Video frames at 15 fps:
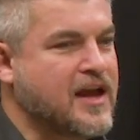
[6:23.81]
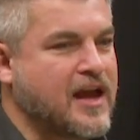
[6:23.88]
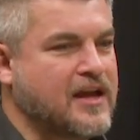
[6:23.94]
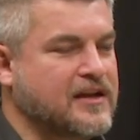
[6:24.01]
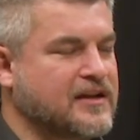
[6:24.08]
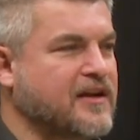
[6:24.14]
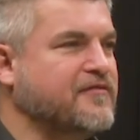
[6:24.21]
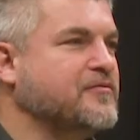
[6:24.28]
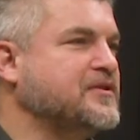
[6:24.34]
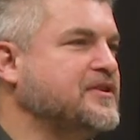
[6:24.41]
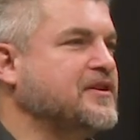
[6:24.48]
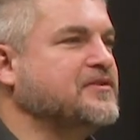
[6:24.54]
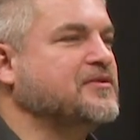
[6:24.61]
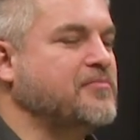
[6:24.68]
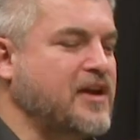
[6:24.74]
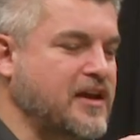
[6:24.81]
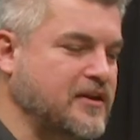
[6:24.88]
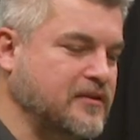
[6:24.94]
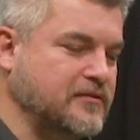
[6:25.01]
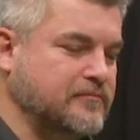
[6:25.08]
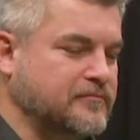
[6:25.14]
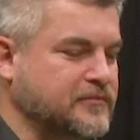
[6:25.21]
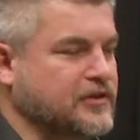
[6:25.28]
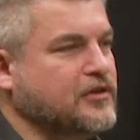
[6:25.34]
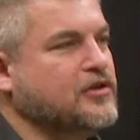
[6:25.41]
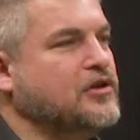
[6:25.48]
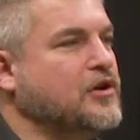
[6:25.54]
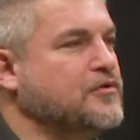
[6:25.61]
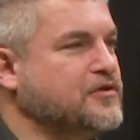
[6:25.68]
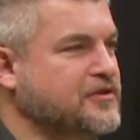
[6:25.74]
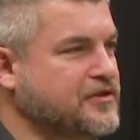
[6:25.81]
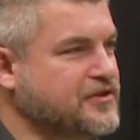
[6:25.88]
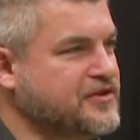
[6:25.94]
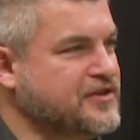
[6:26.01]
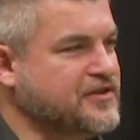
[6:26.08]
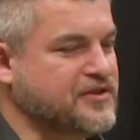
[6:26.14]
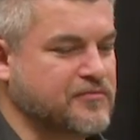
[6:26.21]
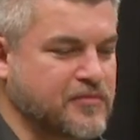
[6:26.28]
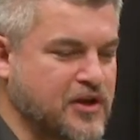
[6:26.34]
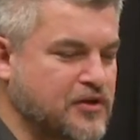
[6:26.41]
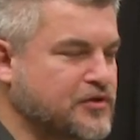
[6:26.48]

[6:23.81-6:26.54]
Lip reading: and the government tells the bank, close their system.